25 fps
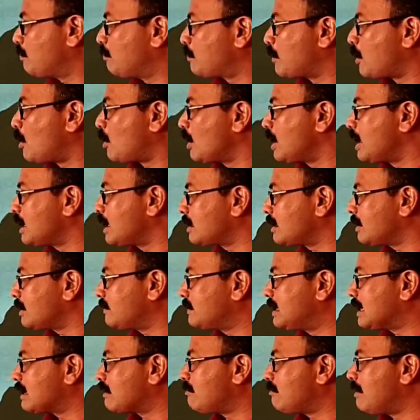product of
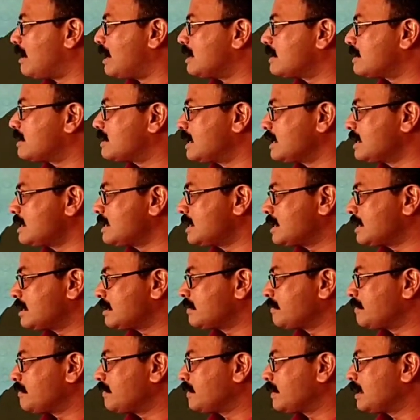their masses
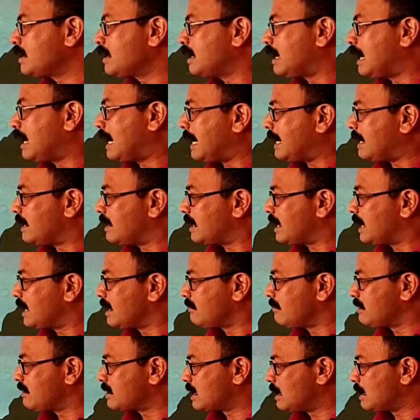and
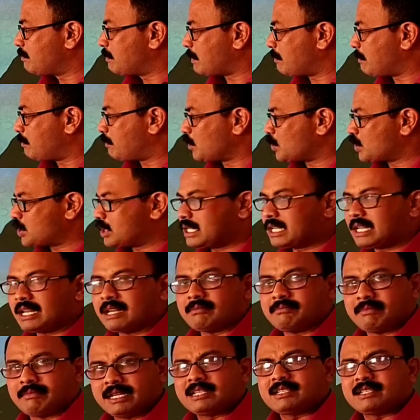inversely proportional
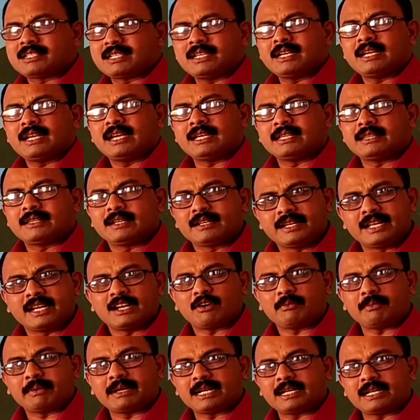means in the
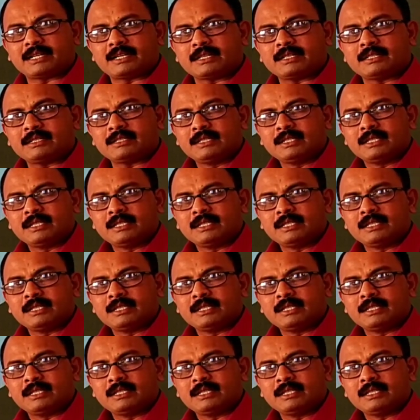denominator,